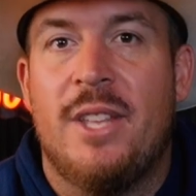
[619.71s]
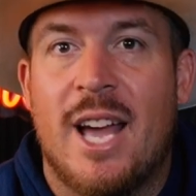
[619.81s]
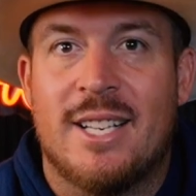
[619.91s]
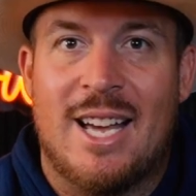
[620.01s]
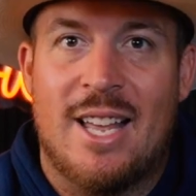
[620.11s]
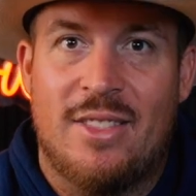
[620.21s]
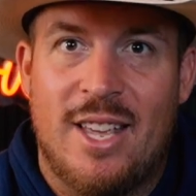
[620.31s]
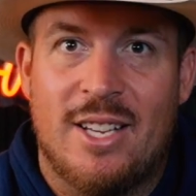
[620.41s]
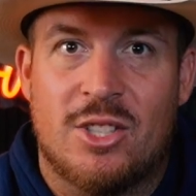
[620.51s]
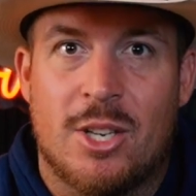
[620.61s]
Yes, I
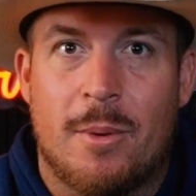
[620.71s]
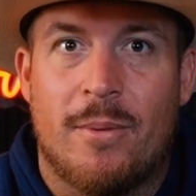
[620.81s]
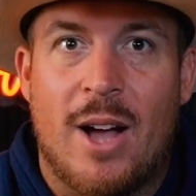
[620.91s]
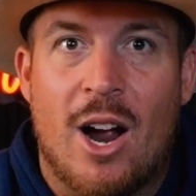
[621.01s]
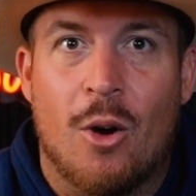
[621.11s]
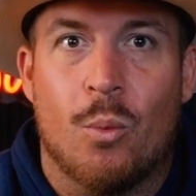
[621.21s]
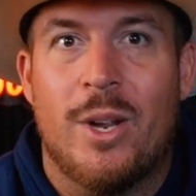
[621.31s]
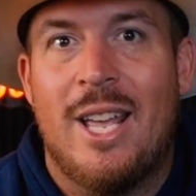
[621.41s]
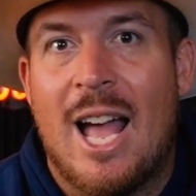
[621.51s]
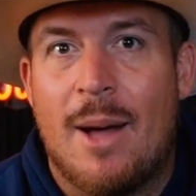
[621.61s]
think some of our
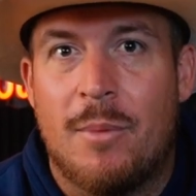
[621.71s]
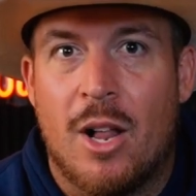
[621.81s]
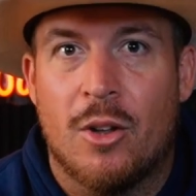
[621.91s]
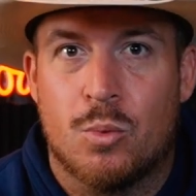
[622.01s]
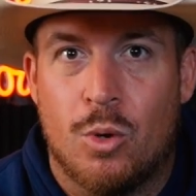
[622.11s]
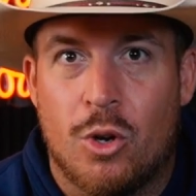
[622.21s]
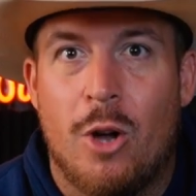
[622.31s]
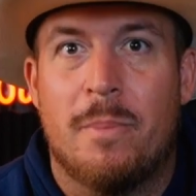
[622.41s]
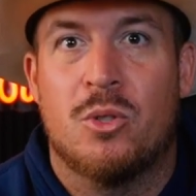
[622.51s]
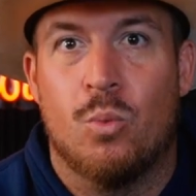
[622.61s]
rehab dollars will go
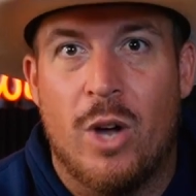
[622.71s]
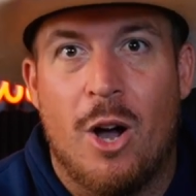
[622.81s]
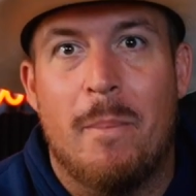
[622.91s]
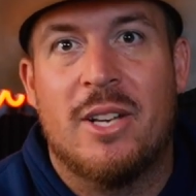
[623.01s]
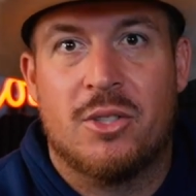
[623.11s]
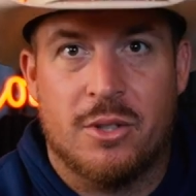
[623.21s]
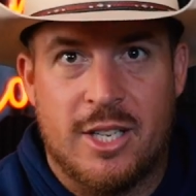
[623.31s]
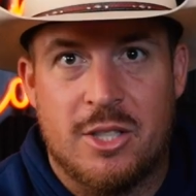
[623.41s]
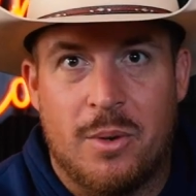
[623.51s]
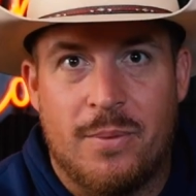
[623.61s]
up as well based on
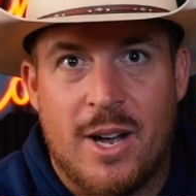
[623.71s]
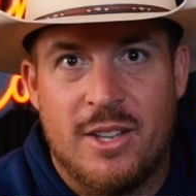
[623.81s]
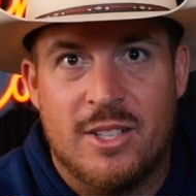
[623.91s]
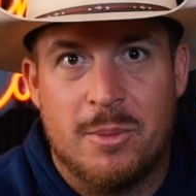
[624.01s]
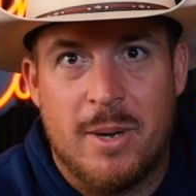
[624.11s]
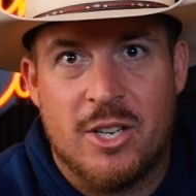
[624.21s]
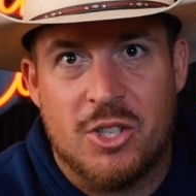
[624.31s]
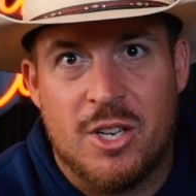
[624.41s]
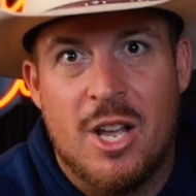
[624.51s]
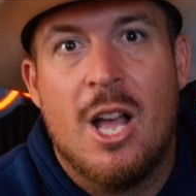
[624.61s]
things we find in the
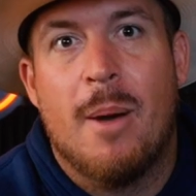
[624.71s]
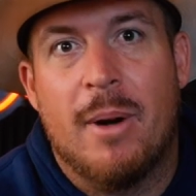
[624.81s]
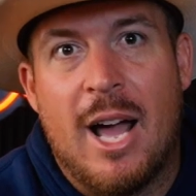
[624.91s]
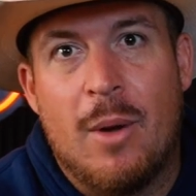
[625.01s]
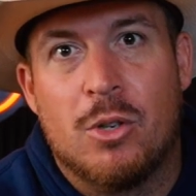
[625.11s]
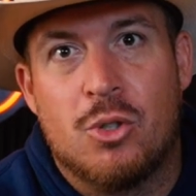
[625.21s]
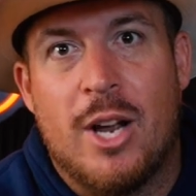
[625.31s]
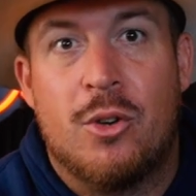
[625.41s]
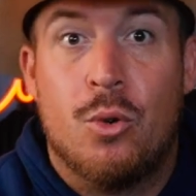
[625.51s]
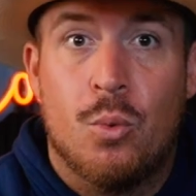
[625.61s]
inspection, but I will
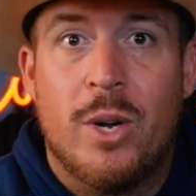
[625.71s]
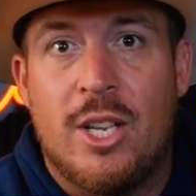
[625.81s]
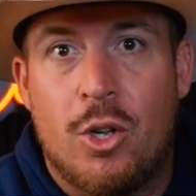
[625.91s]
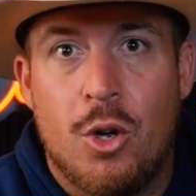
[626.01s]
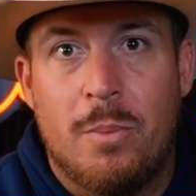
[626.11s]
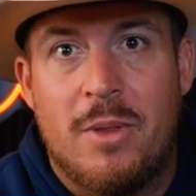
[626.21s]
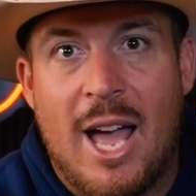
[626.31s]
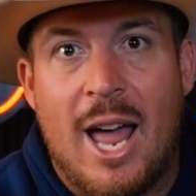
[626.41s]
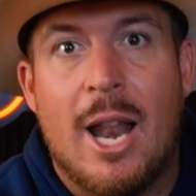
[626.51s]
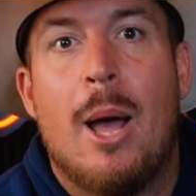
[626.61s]
try to recoup
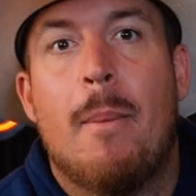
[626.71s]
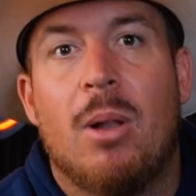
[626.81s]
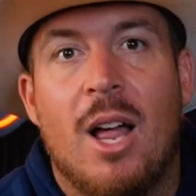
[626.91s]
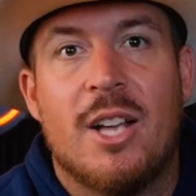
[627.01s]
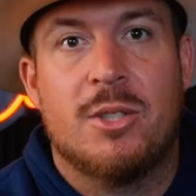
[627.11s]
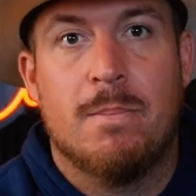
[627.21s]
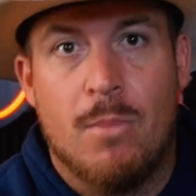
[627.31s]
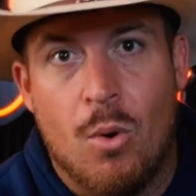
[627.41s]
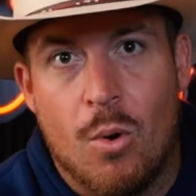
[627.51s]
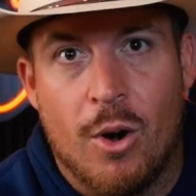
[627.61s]
that plus
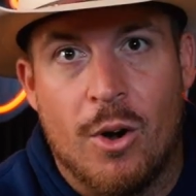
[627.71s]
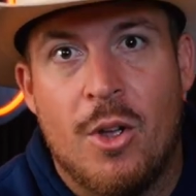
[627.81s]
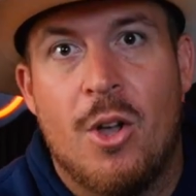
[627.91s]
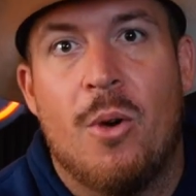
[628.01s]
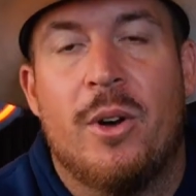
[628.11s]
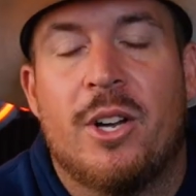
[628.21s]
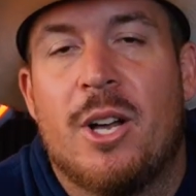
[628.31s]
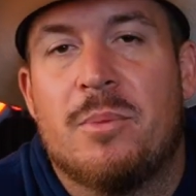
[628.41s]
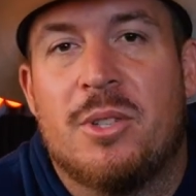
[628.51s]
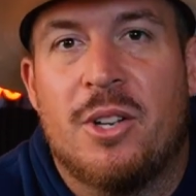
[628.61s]
more when it
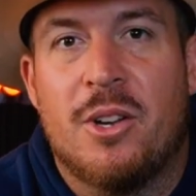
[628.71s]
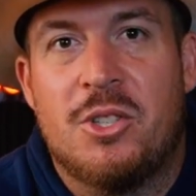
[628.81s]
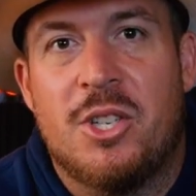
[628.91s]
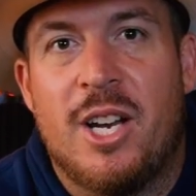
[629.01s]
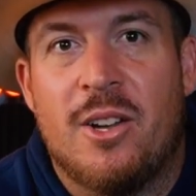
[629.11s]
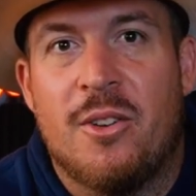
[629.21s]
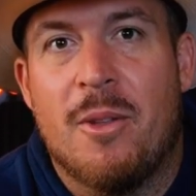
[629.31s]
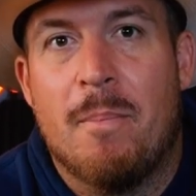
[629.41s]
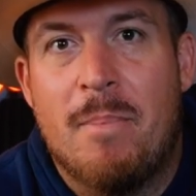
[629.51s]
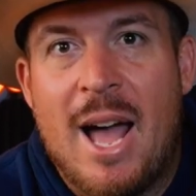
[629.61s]
comes to negotiating on
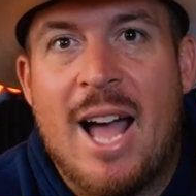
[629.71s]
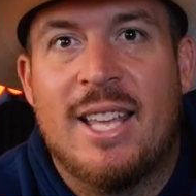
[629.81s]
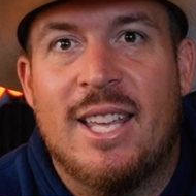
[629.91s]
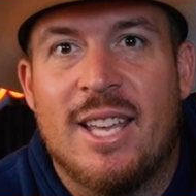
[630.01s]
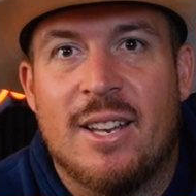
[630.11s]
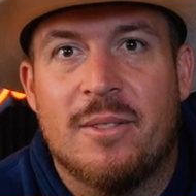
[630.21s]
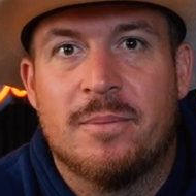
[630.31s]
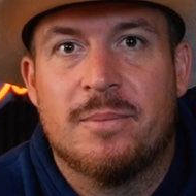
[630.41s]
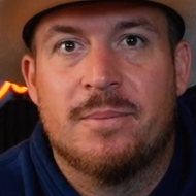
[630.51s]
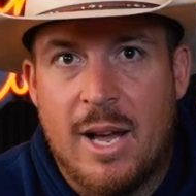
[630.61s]
the back end
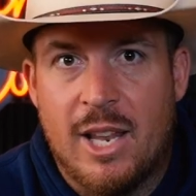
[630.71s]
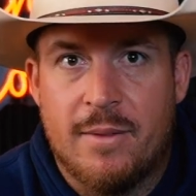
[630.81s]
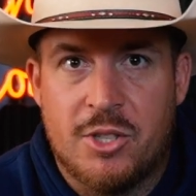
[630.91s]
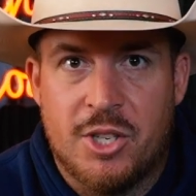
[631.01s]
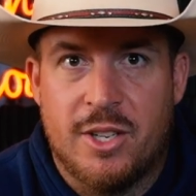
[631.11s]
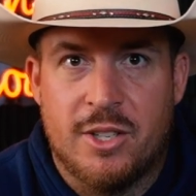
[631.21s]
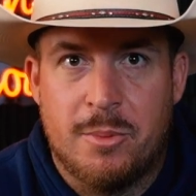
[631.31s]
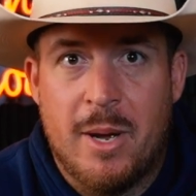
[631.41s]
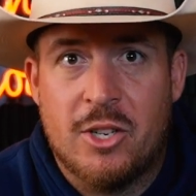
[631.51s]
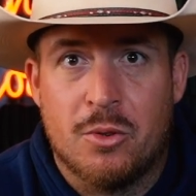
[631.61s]
by leveraging the
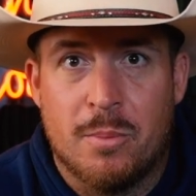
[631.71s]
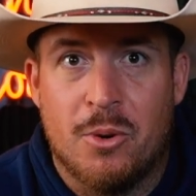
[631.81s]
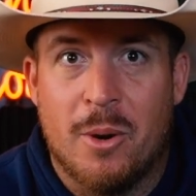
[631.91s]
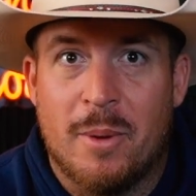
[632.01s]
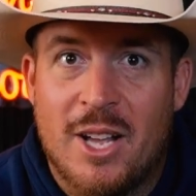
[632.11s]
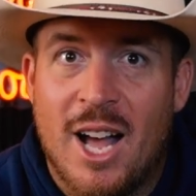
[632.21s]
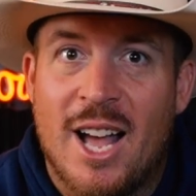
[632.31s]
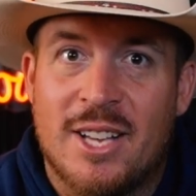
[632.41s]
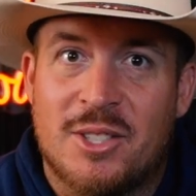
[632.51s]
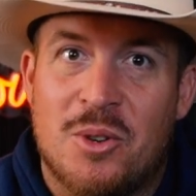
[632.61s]
inspection report,
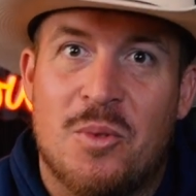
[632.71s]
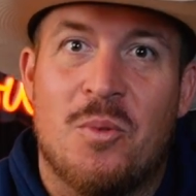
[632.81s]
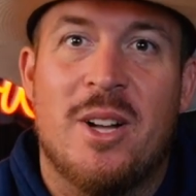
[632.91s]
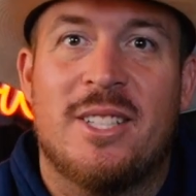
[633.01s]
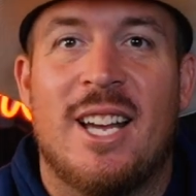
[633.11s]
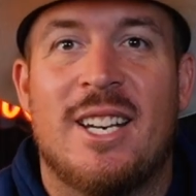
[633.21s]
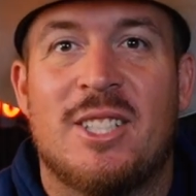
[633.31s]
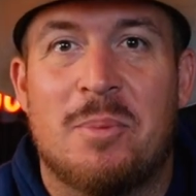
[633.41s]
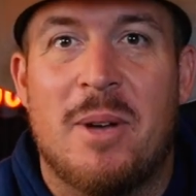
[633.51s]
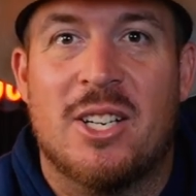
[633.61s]
because once that
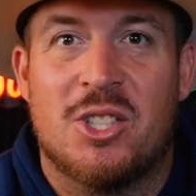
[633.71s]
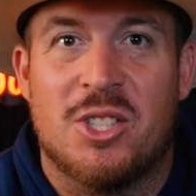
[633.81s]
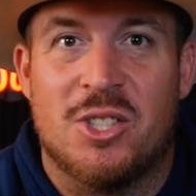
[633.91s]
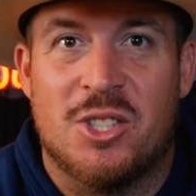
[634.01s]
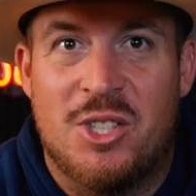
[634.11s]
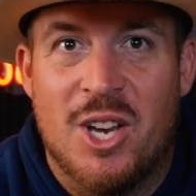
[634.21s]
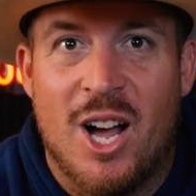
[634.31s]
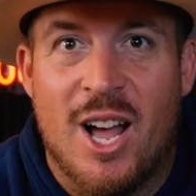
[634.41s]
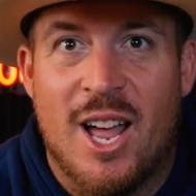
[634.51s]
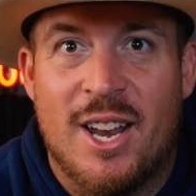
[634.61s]
inspection's
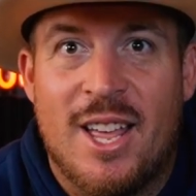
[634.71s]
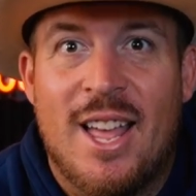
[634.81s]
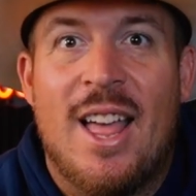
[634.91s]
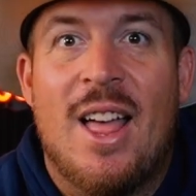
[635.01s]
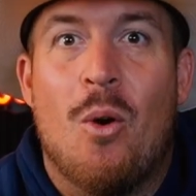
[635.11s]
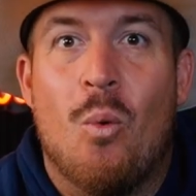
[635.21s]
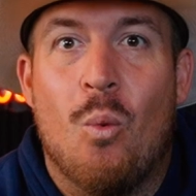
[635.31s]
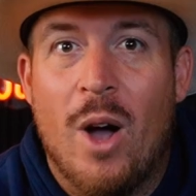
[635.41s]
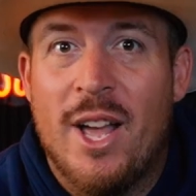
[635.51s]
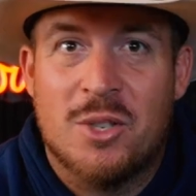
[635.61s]
done,
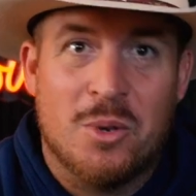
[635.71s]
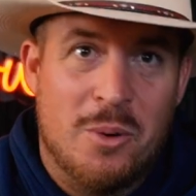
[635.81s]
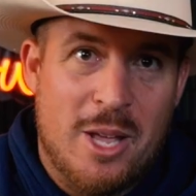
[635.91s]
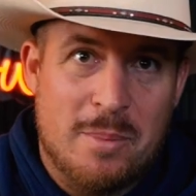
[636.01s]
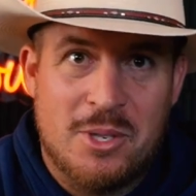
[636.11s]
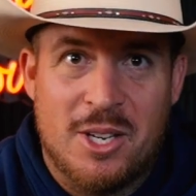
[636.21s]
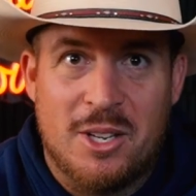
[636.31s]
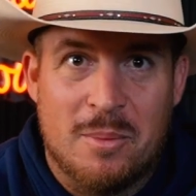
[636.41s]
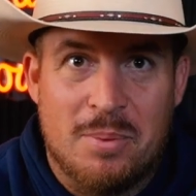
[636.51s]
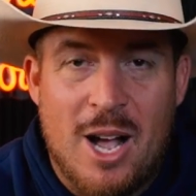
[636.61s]
what is wrong with that
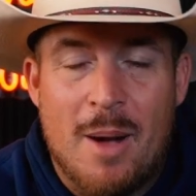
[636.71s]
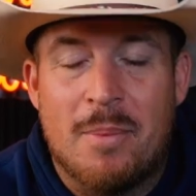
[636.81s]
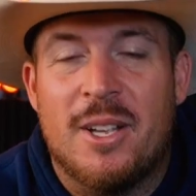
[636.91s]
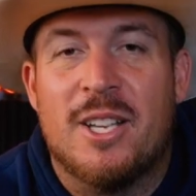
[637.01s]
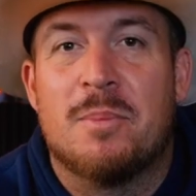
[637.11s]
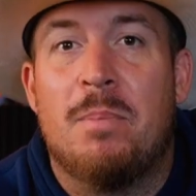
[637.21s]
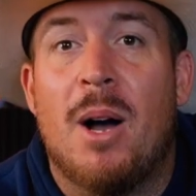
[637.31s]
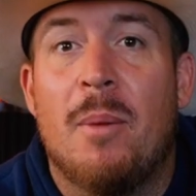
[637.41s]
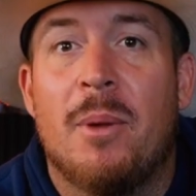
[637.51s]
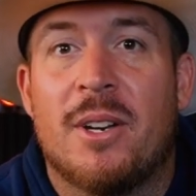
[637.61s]
particular property is
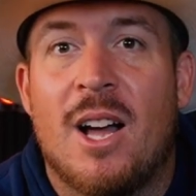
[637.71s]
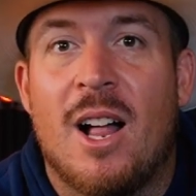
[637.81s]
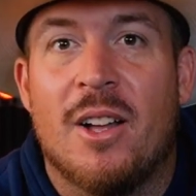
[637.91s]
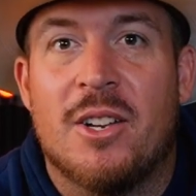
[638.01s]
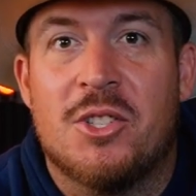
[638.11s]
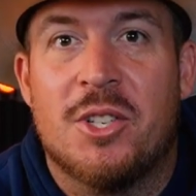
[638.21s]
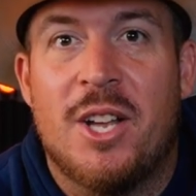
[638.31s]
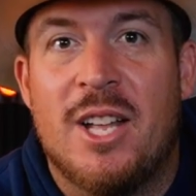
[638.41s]
public knowledge.